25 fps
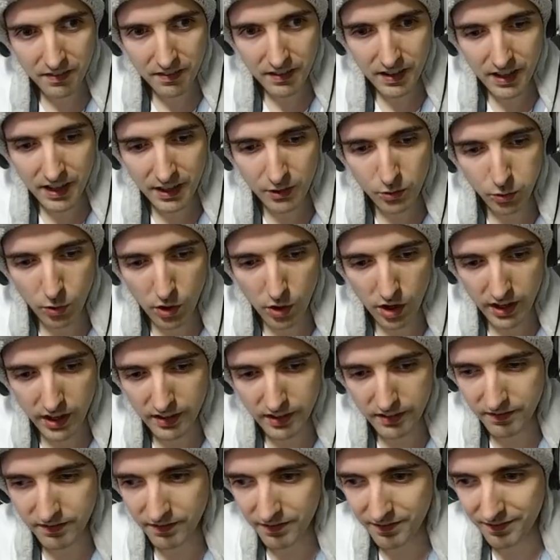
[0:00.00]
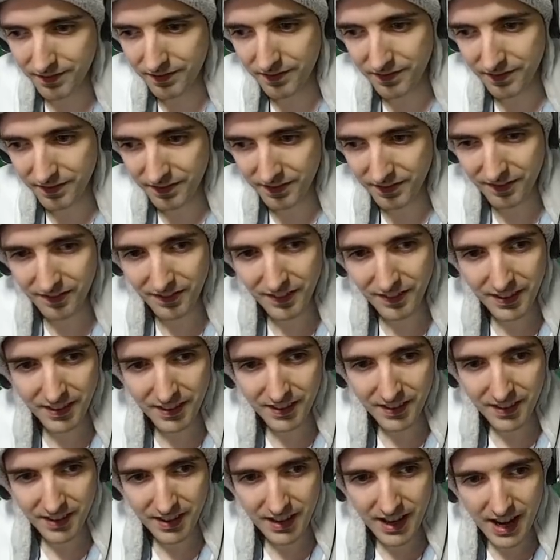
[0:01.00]
It's warded.
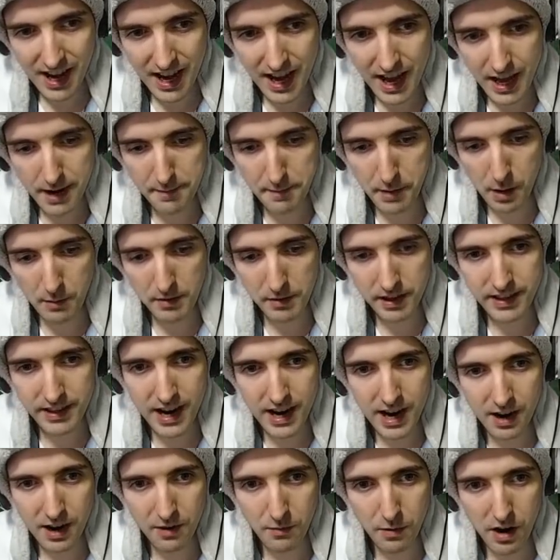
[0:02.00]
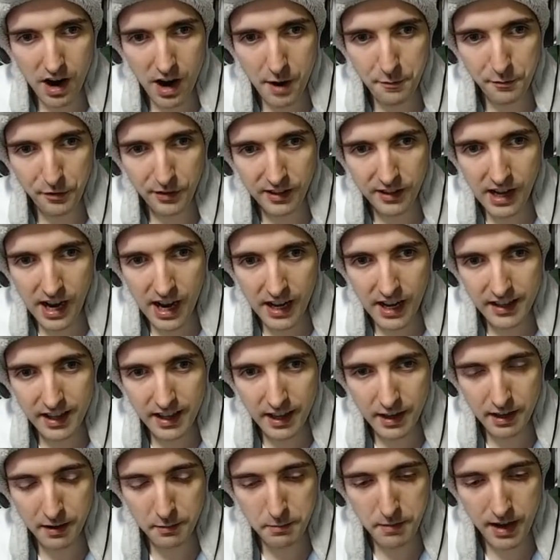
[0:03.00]
Yeah, I had a moment there where I forgot
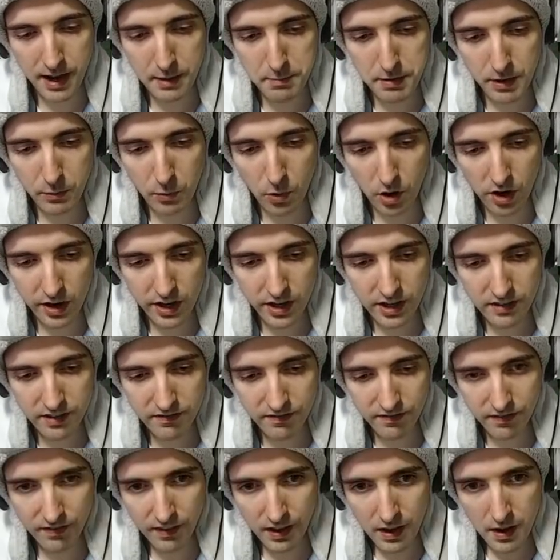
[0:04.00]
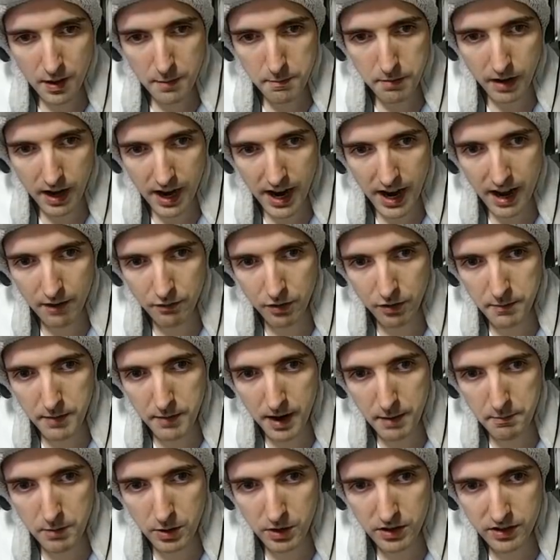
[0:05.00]
that it may be warded, but I have
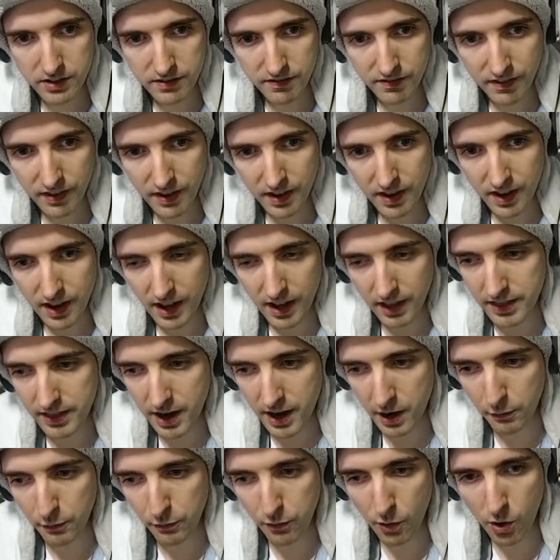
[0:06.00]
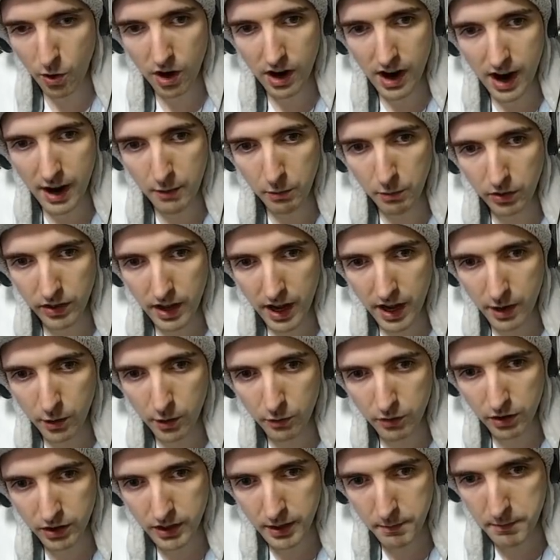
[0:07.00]
remembered. And therefore, I will not
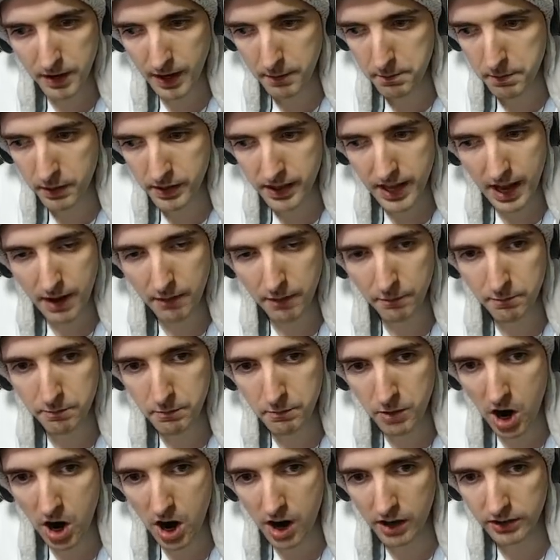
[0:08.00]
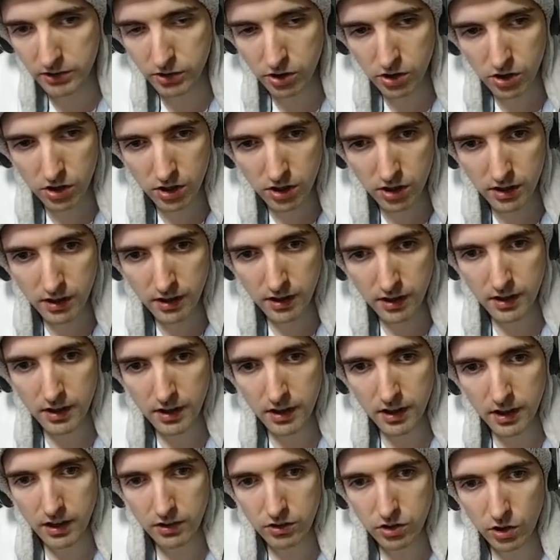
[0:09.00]
overcommit. But that Nocturne
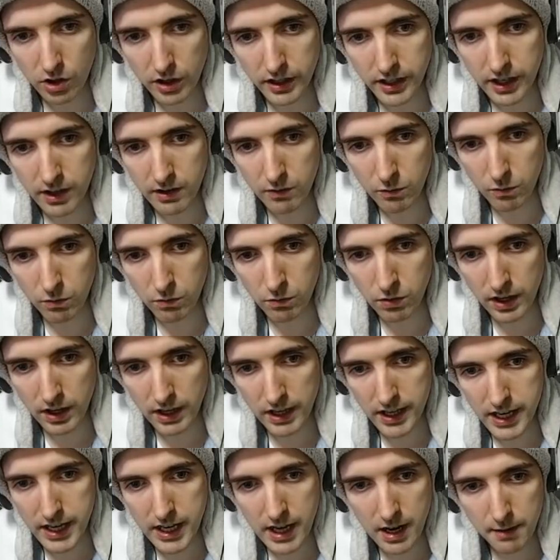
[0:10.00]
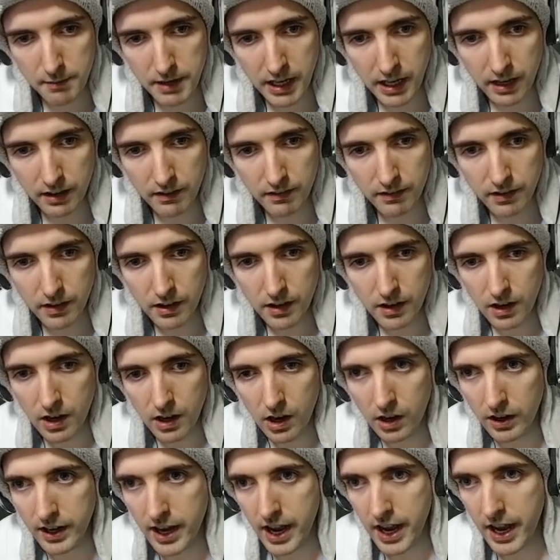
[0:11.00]
is looking really yummy.
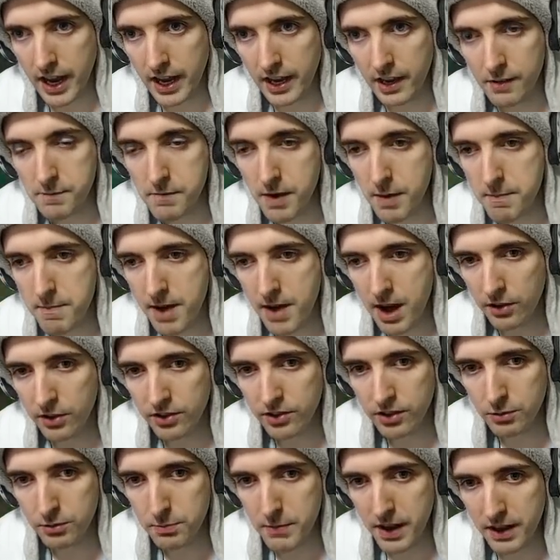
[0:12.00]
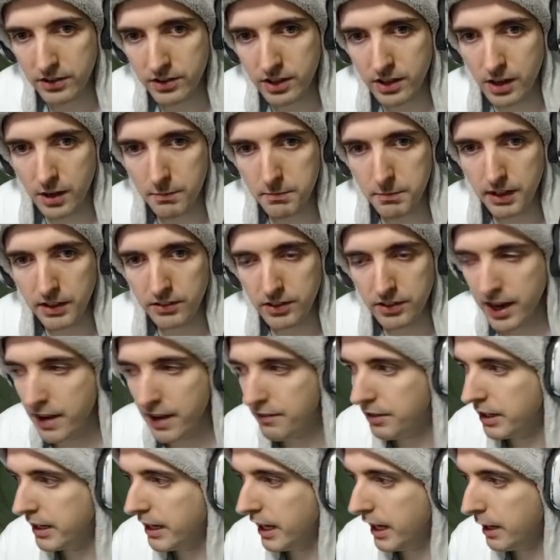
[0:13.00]
Okay, hang on. My mouse is messing up because I
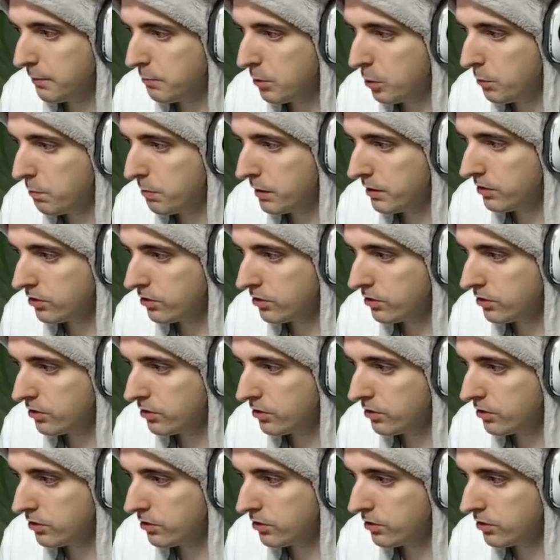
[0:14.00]
have a game open,